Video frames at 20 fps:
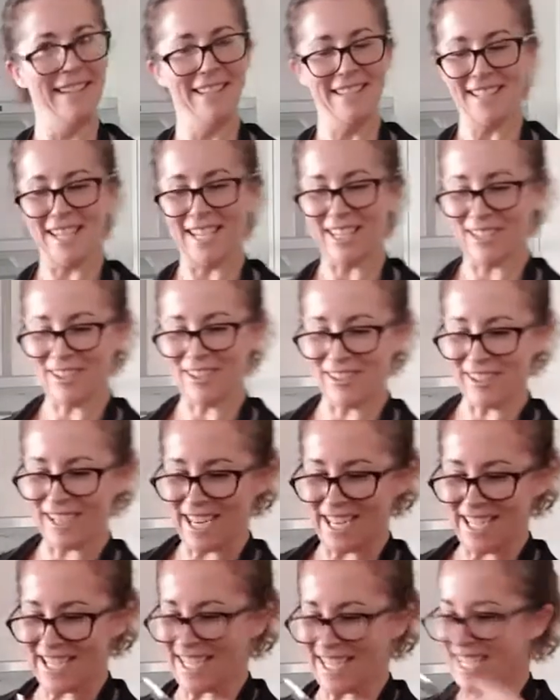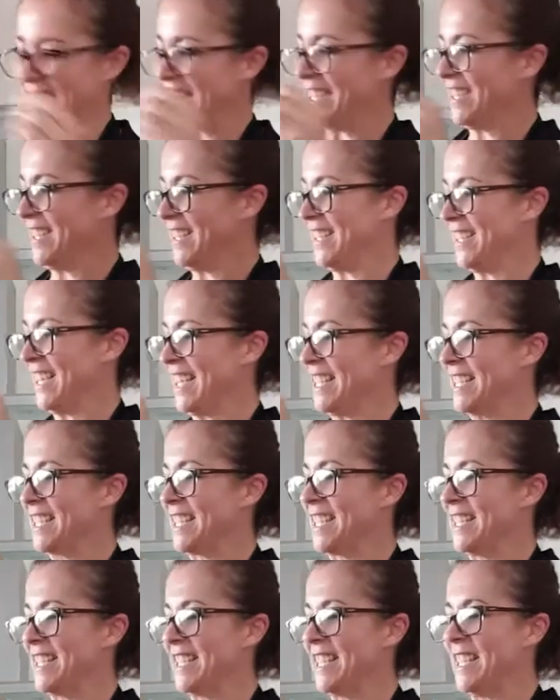It's like crazy. All right,
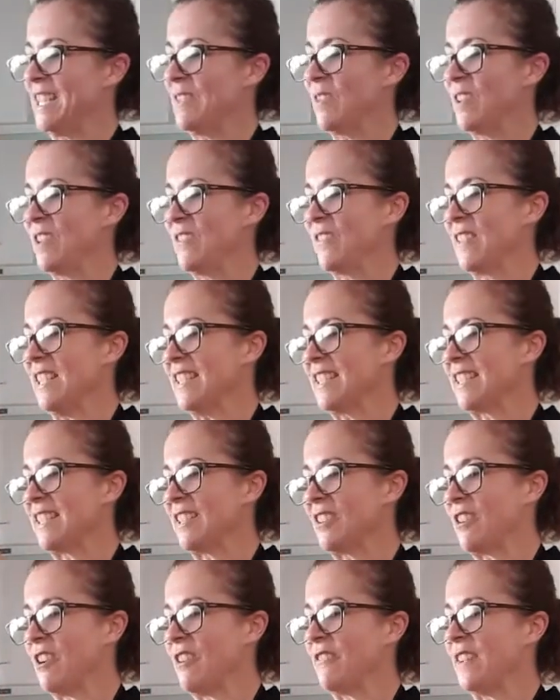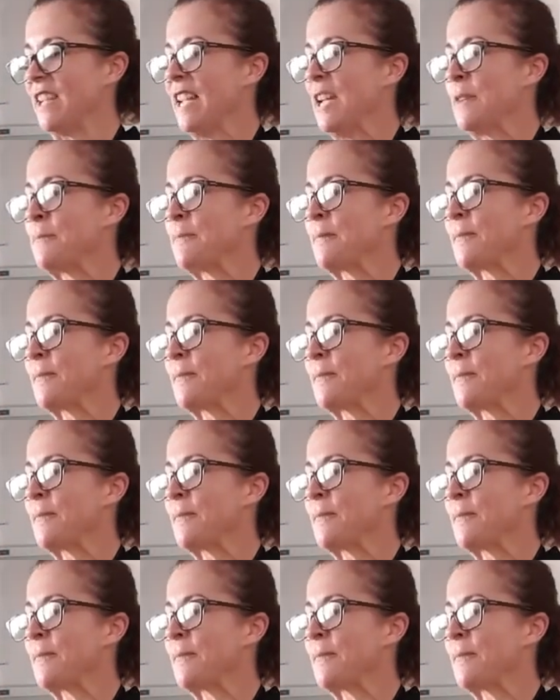so a teaspoon of instant coffee,